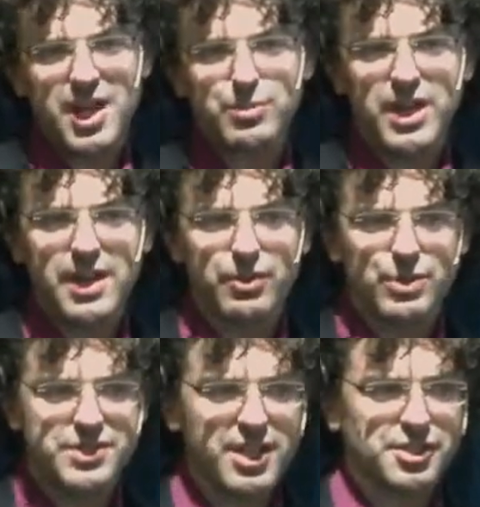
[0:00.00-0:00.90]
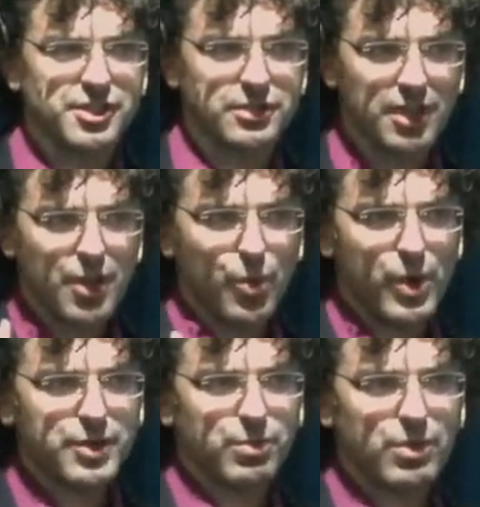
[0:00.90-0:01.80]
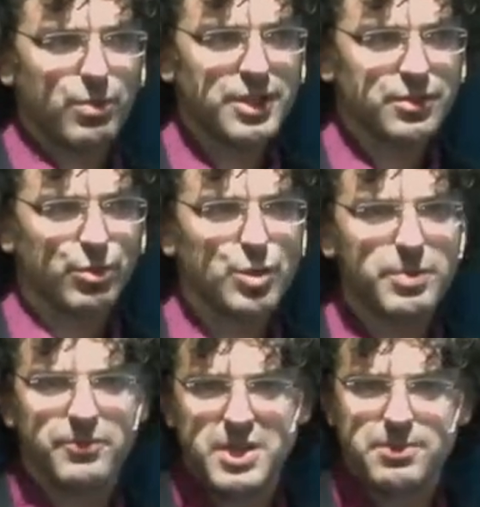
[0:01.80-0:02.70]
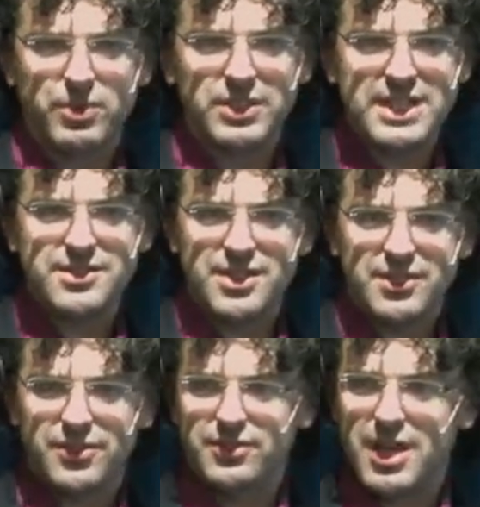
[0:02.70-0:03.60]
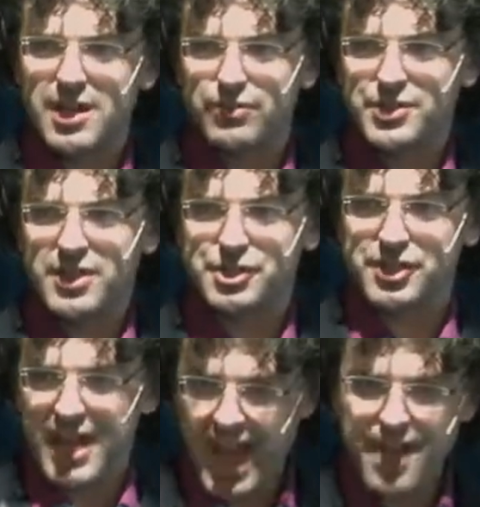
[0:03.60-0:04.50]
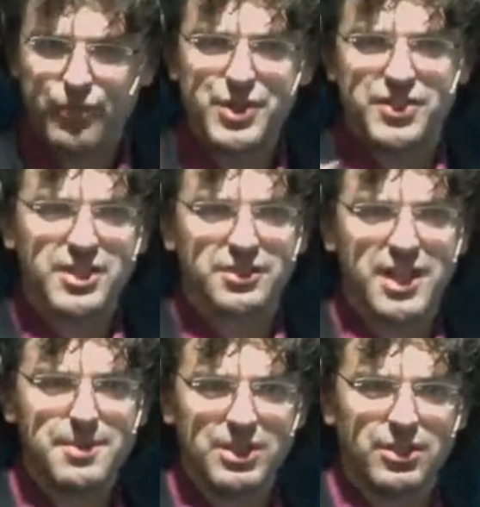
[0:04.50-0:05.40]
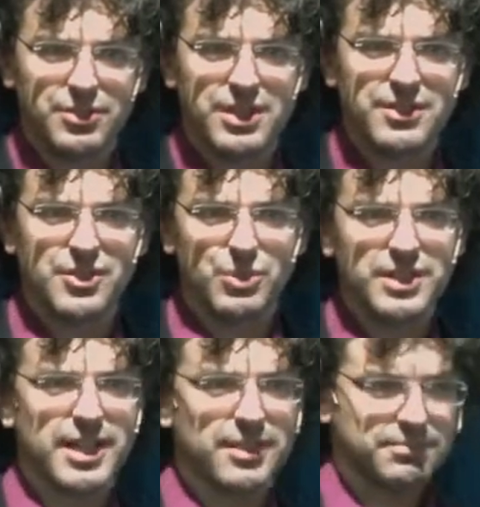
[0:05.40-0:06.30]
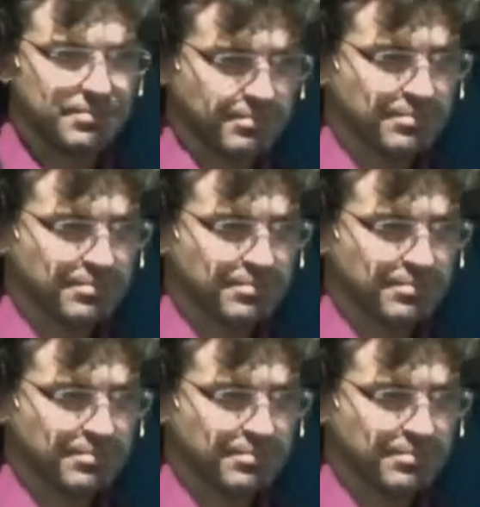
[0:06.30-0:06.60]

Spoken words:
time we have a recession, what group of people leads us out of recession? Every single time, including this one now.